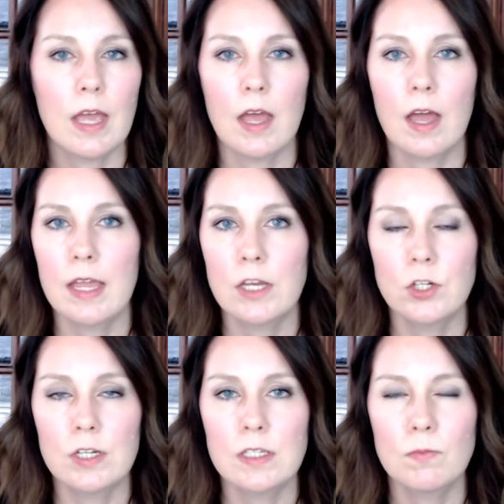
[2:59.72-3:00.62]

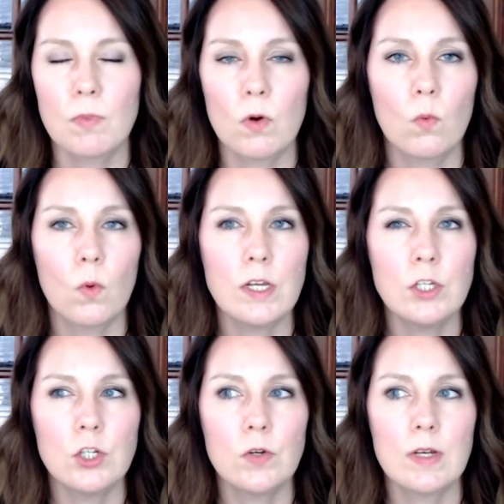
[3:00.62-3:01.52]
agents, but
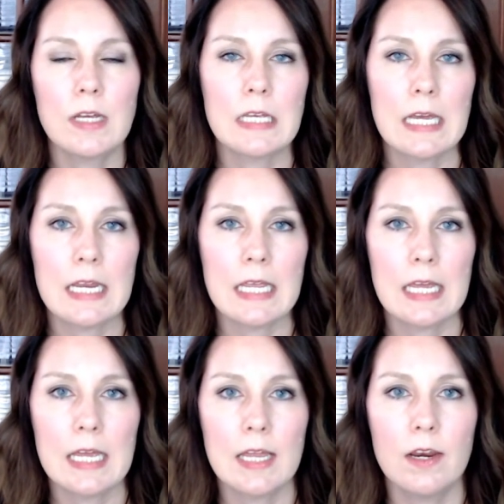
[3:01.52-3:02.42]
once you can get
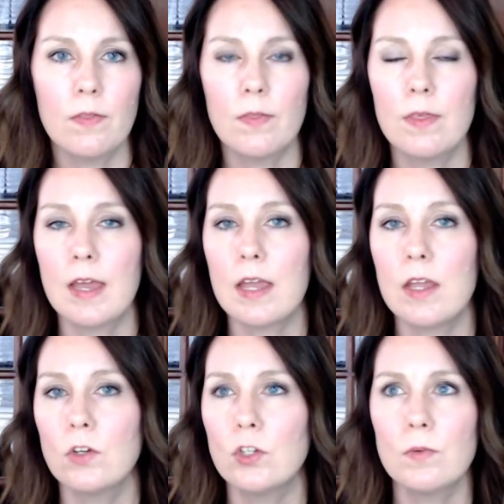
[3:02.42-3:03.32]
in, they
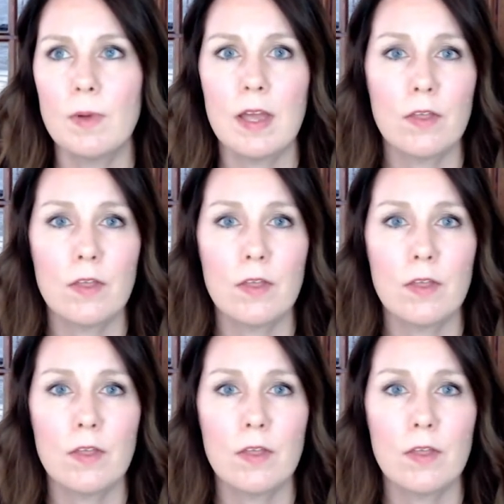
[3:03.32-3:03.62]
do pay